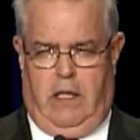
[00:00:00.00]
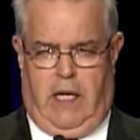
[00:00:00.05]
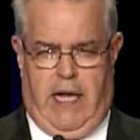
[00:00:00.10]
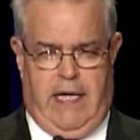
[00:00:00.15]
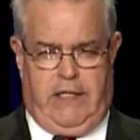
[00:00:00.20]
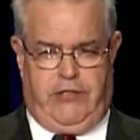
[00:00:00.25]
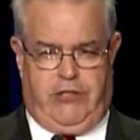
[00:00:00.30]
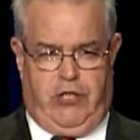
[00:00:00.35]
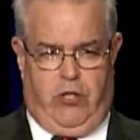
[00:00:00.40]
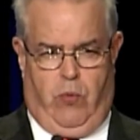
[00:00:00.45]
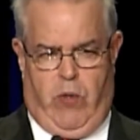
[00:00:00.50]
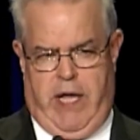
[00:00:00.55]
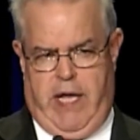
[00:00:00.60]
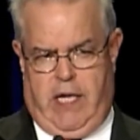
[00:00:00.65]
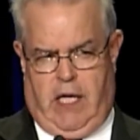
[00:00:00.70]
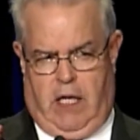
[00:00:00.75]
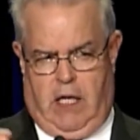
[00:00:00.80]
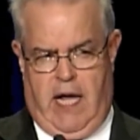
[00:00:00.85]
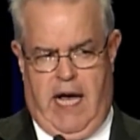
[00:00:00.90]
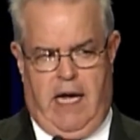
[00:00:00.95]
last year we
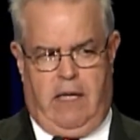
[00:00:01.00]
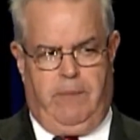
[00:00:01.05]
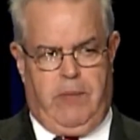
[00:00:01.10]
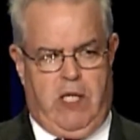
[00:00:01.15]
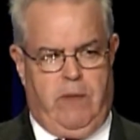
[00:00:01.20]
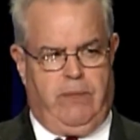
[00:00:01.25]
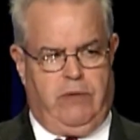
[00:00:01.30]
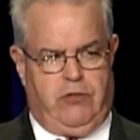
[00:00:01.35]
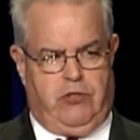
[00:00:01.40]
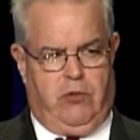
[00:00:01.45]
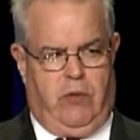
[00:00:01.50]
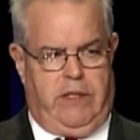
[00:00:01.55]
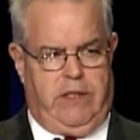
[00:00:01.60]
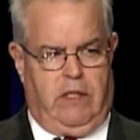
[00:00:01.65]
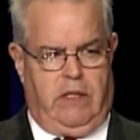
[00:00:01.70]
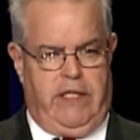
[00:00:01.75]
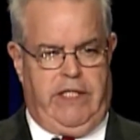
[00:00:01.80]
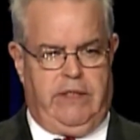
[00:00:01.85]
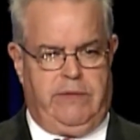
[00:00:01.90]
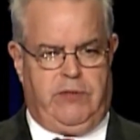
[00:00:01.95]
had a lot of people join
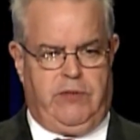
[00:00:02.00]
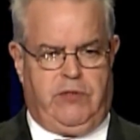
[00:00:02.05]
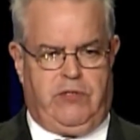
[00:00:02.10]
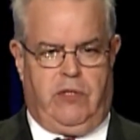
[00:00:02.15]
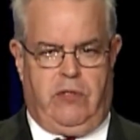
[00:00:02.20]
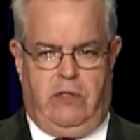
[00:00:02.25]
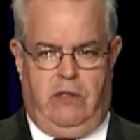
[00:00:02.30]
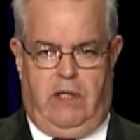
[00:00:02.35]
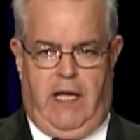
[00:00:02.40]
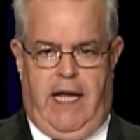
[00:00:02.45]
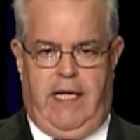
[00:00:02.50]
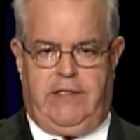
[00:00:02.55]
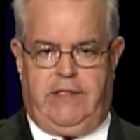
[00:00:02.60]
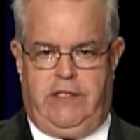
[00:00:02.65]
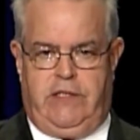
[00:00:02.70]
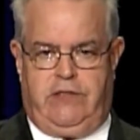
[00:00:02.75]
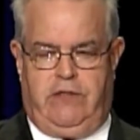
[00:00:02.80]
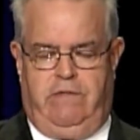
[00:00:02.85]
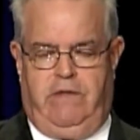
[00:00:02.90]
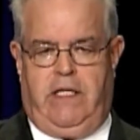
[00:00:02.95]
the Leadership Circle at
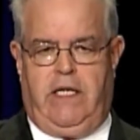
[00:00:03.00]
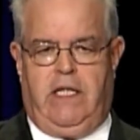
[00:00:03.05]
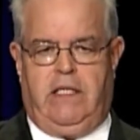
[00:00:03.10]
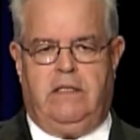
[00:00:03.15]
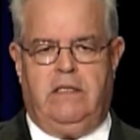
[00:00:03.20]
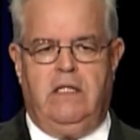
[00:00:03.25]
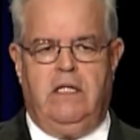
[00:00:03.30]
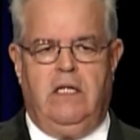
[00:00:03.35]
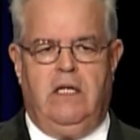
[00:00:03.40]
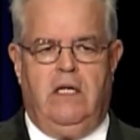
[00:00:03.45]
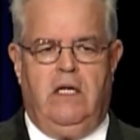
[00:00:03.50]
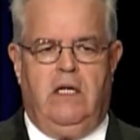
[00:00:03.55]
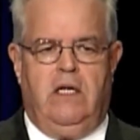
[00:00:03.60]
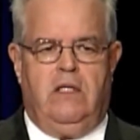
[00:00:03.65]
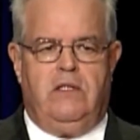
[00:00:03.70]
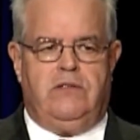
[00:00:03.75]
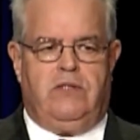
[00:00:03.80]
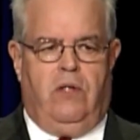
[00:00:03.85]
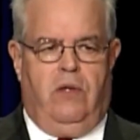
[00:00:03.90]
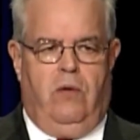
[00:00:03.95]
this event.
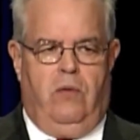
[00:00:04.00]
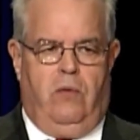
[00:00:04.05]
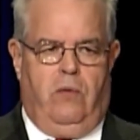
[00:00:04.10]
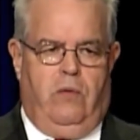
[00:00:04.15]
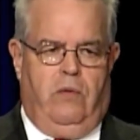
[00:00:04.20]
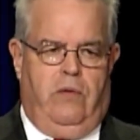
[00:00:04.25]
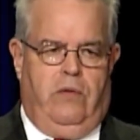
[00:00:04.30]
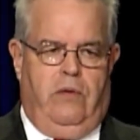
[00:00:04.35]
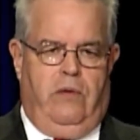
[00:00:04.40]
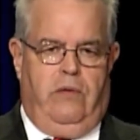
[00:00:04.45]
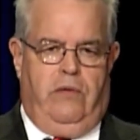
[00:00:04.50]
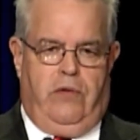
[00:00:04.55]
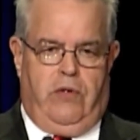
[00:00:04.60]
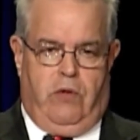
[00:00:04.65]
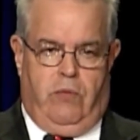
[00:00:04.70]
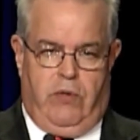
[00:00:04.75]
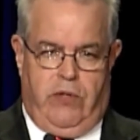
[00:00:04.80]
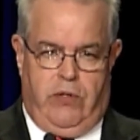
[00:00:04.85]
So your